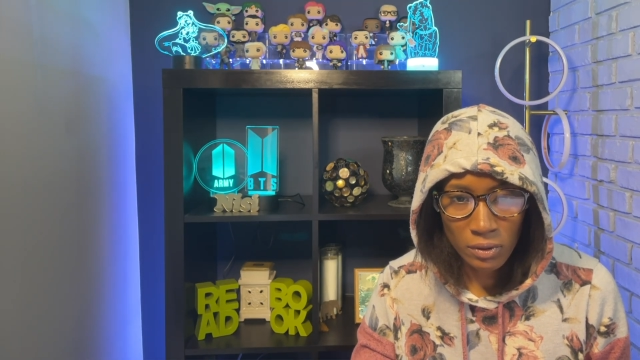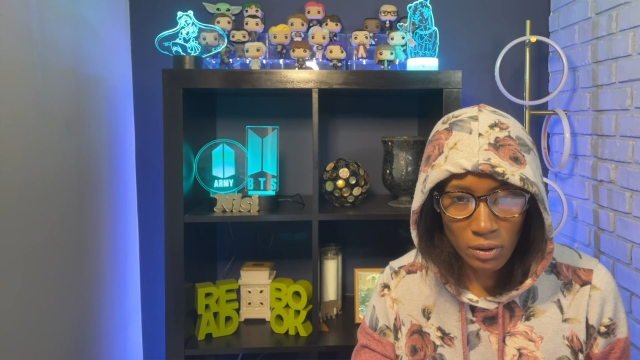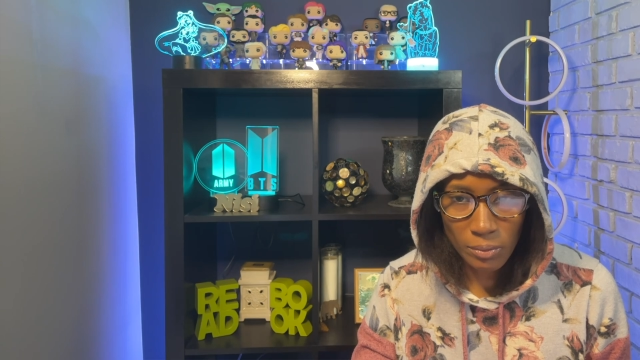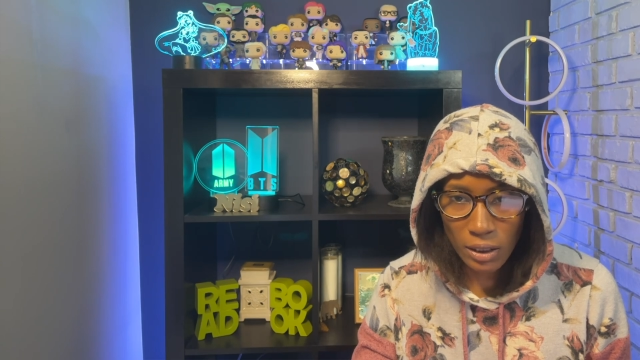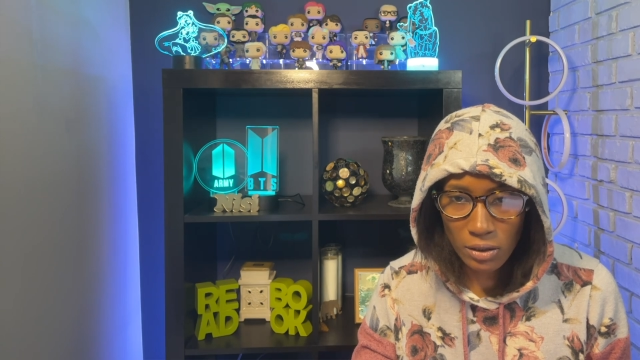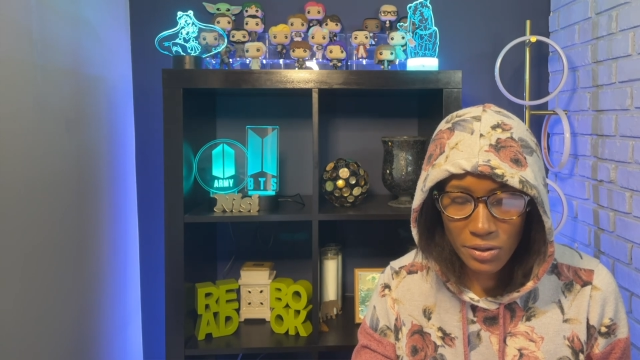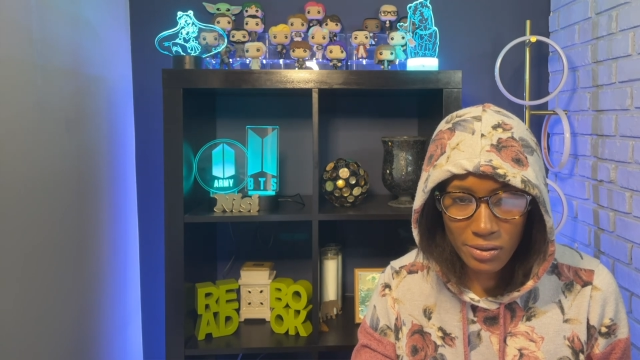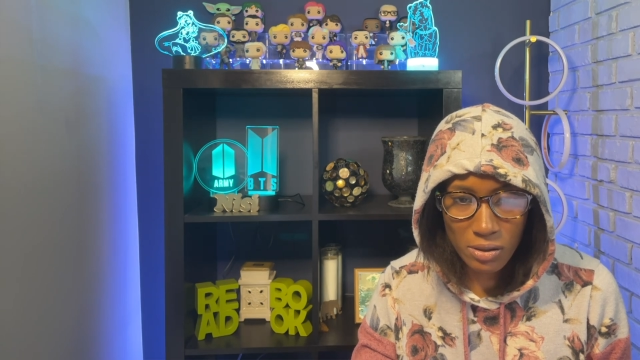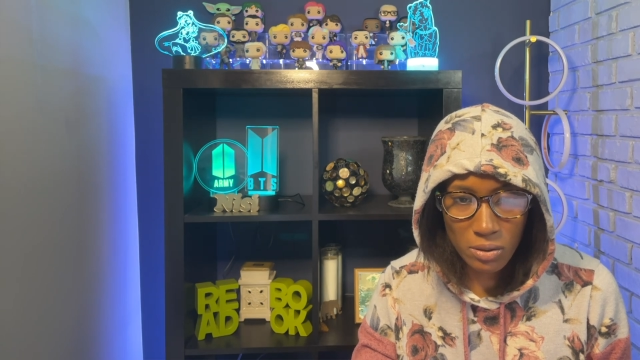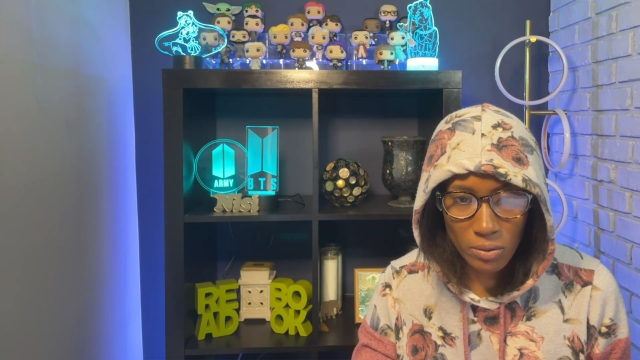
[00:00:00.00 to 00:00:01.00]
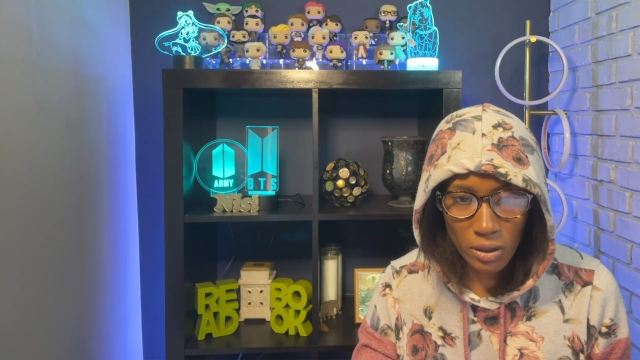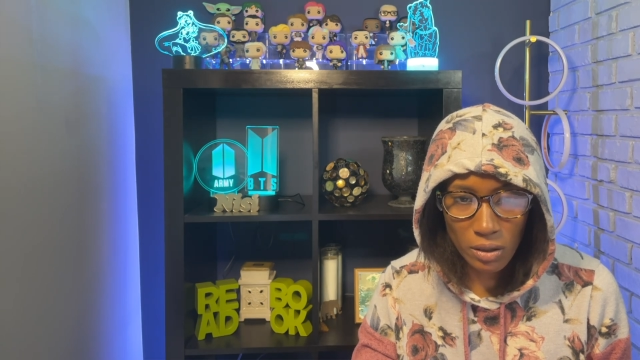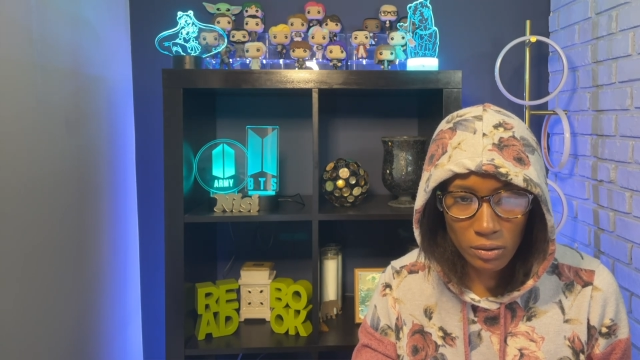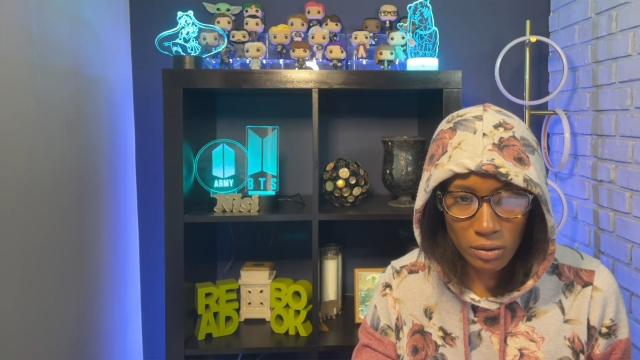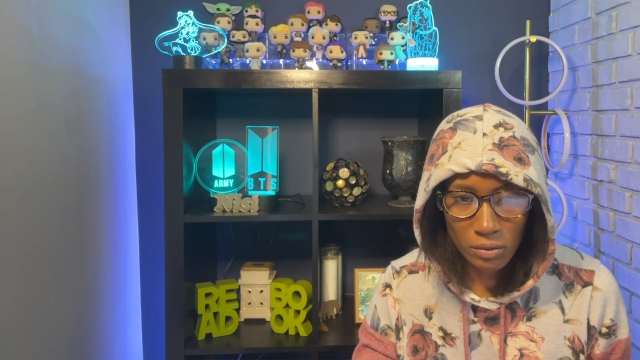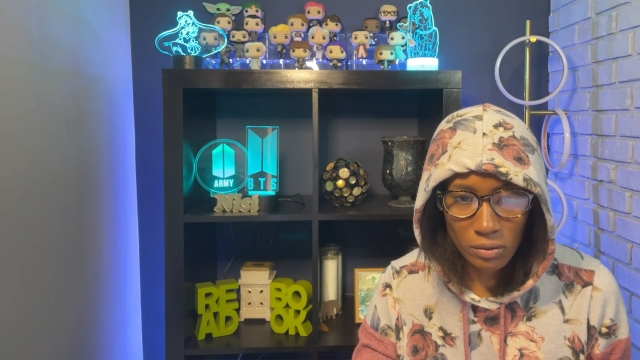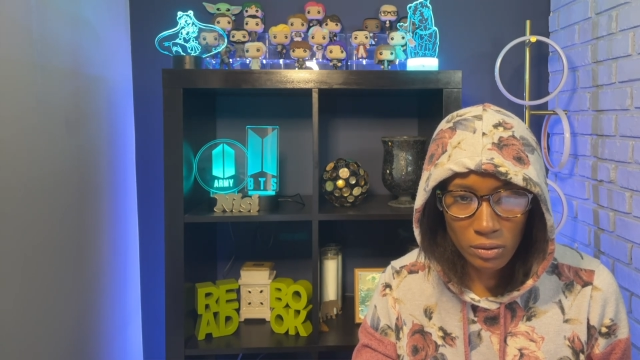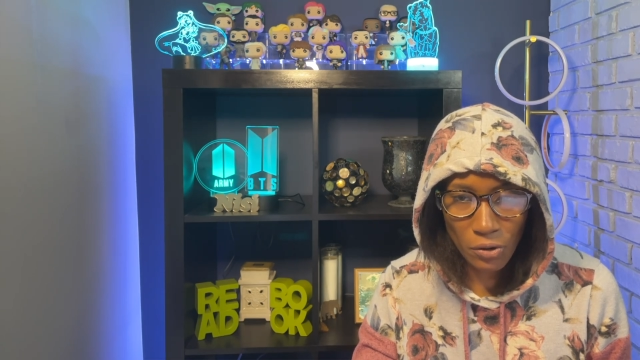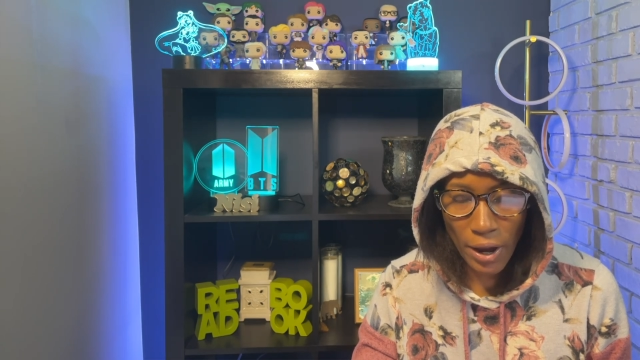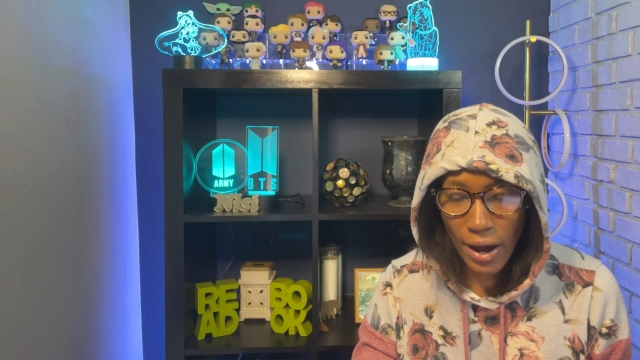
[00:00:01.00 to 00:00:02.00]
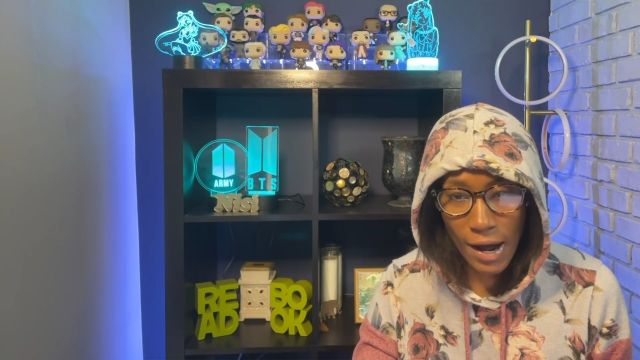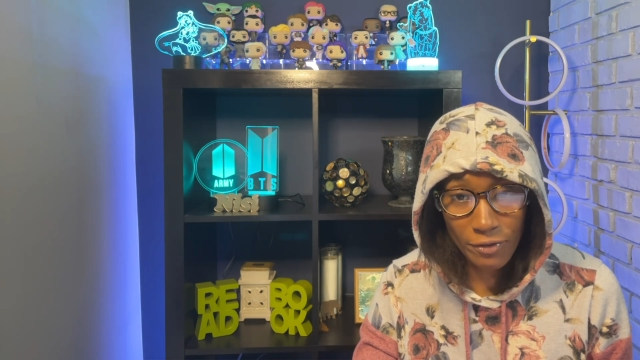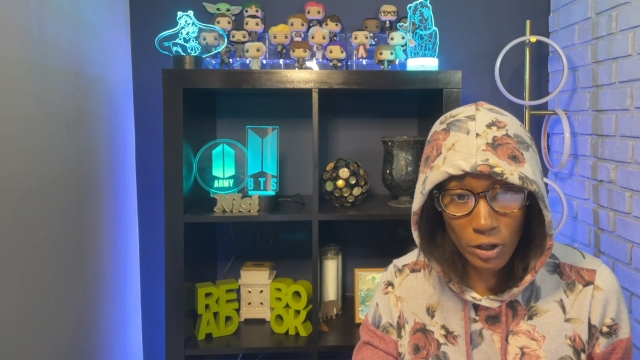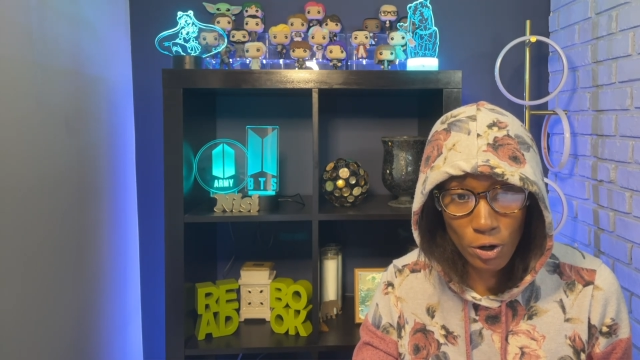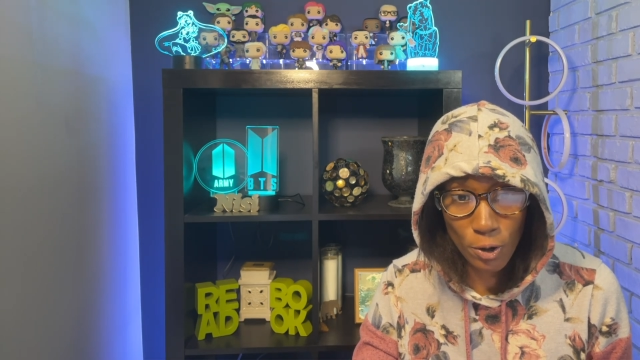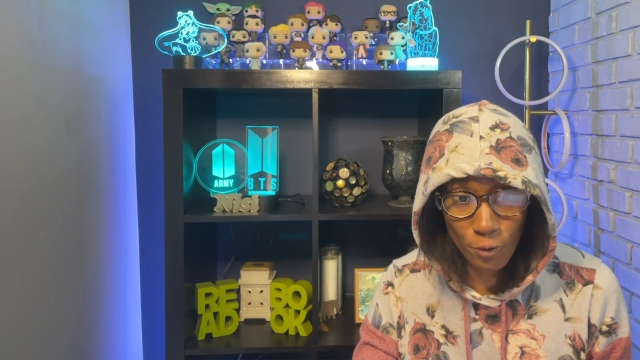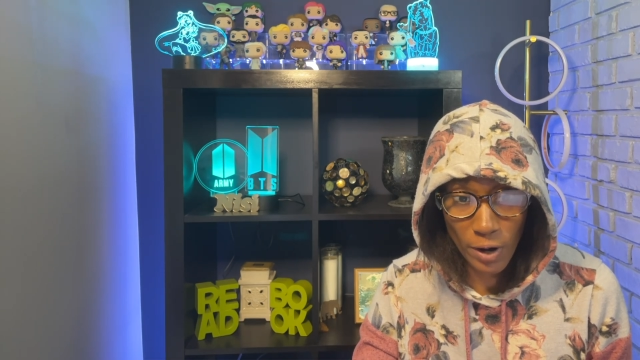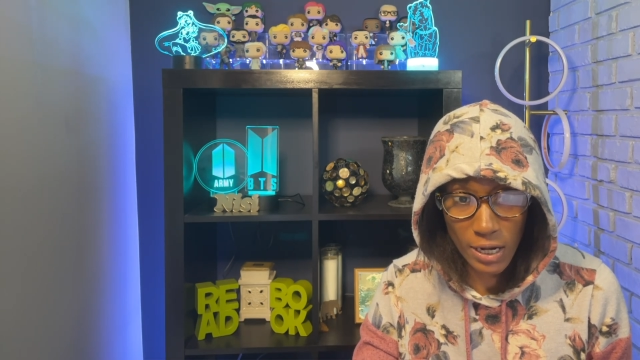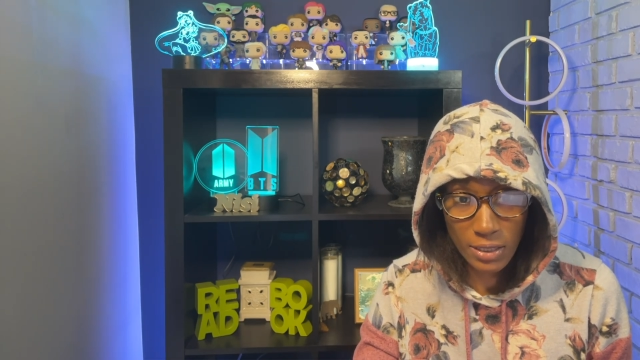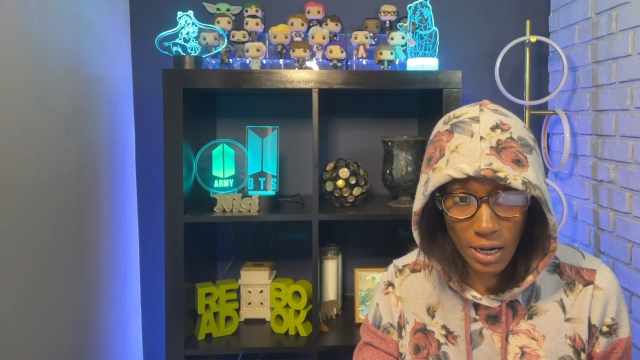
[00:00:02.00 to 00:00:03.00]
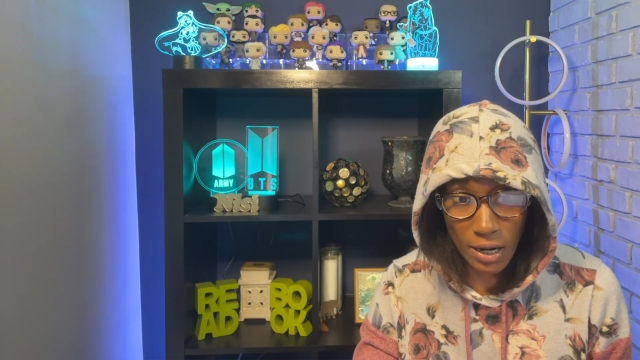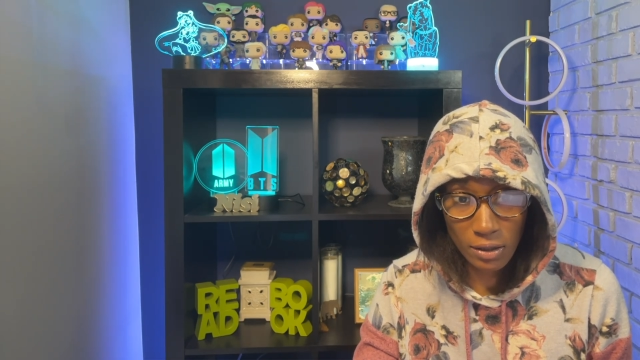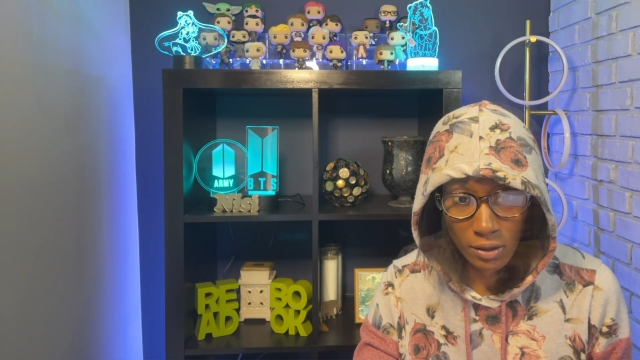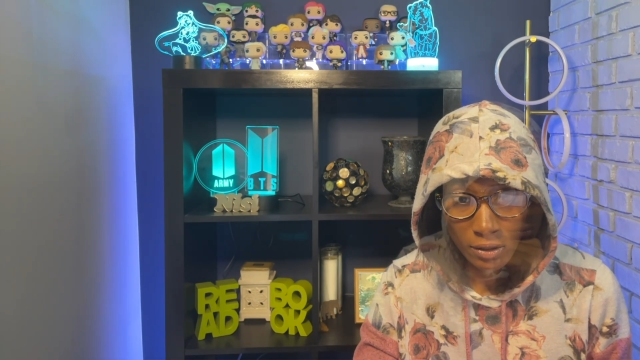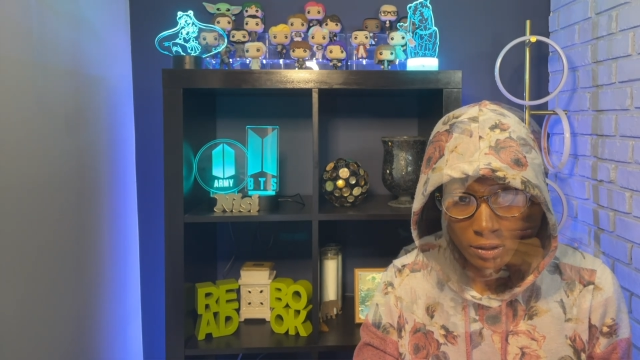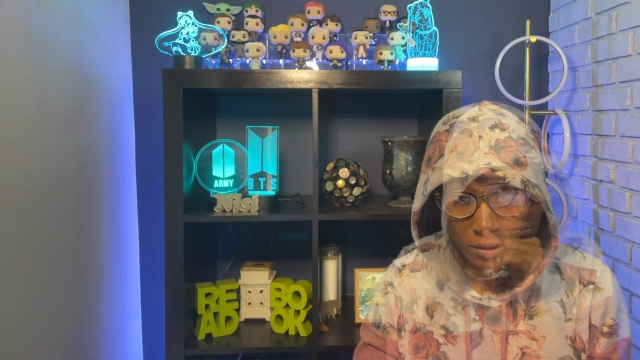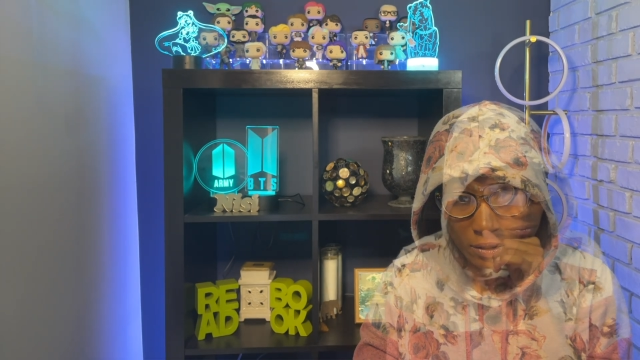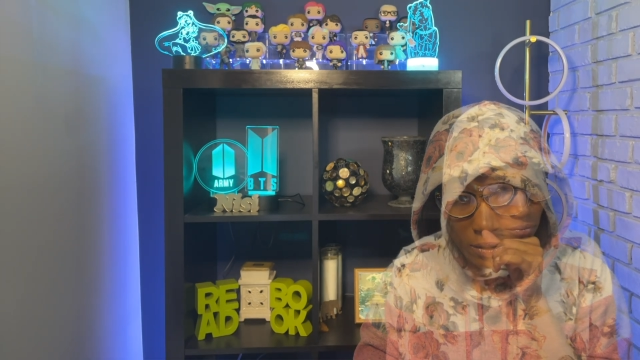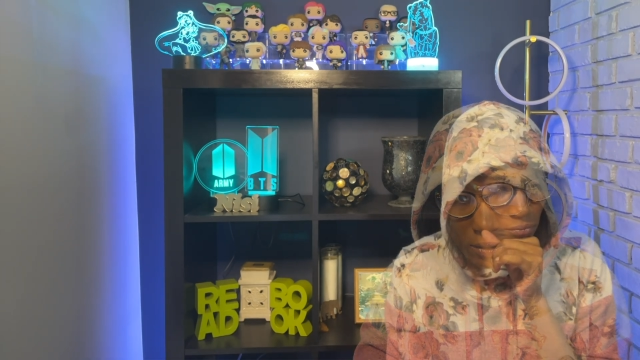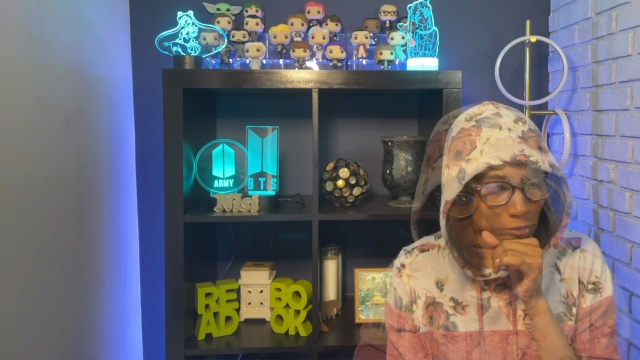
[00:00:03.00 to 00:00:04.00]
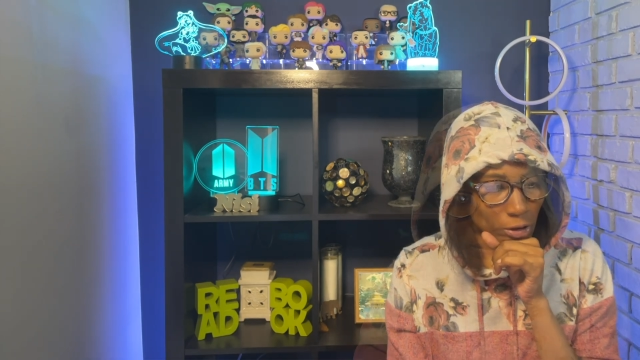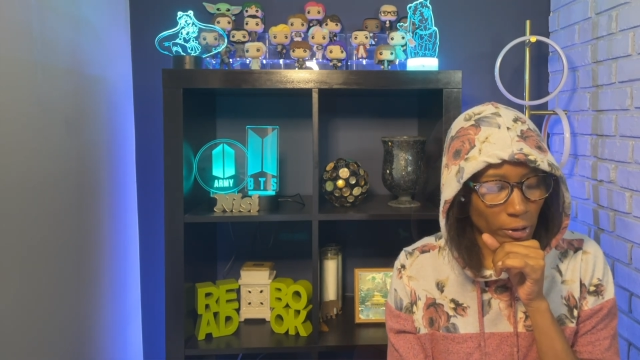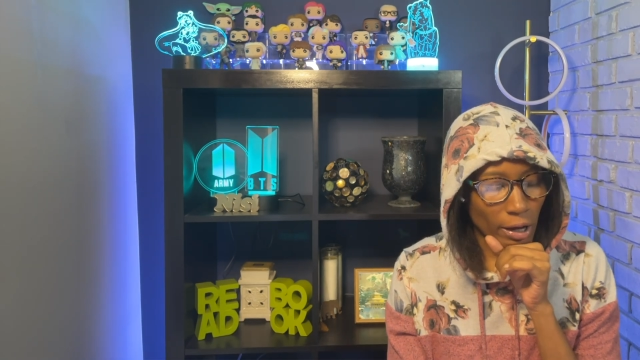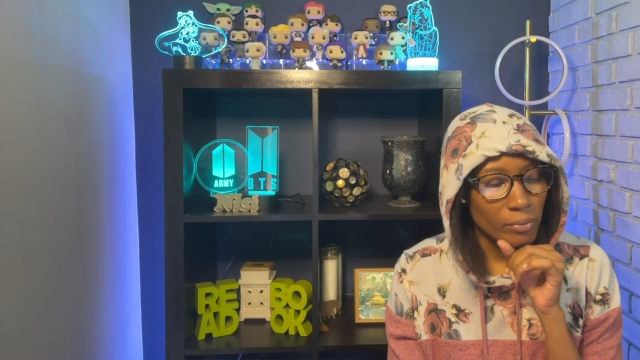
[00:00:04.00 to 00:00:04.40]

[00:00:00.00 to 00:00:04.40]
Oh my gosh, that's so good. Okay, I haven't heard Rainy Day. Okay.